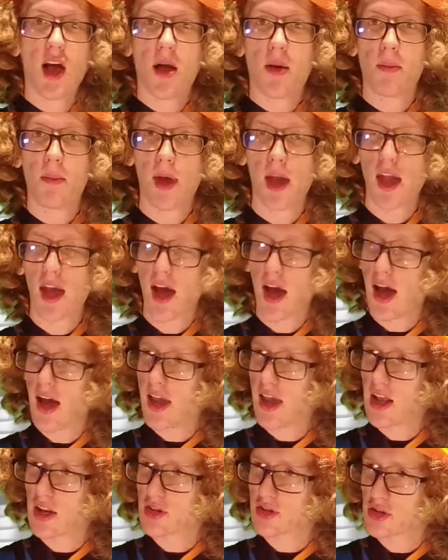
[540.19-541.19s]
May
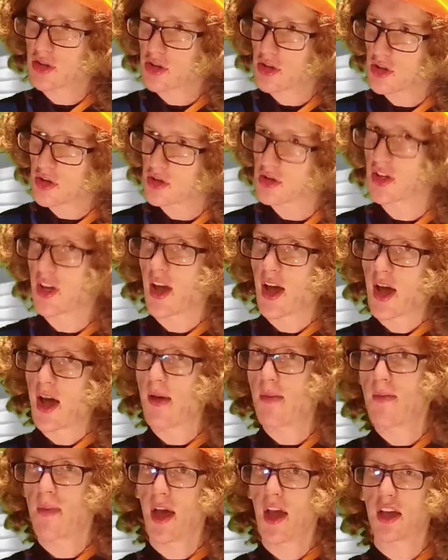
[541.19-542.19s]
I introduce
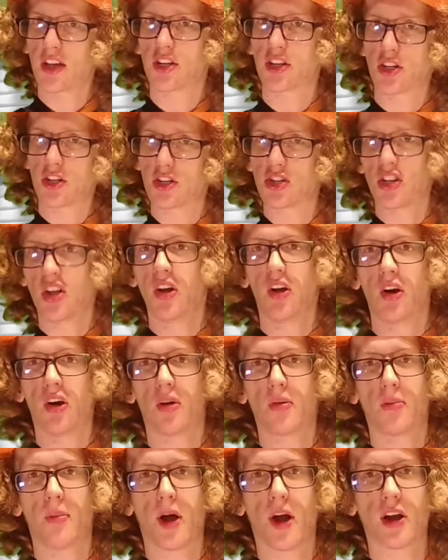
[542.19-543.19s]
Major
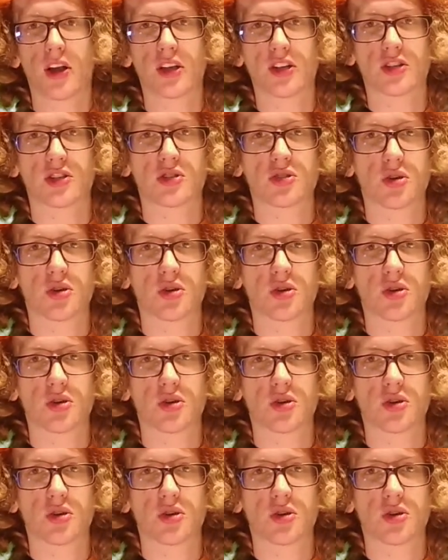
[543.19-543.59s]
General Marcus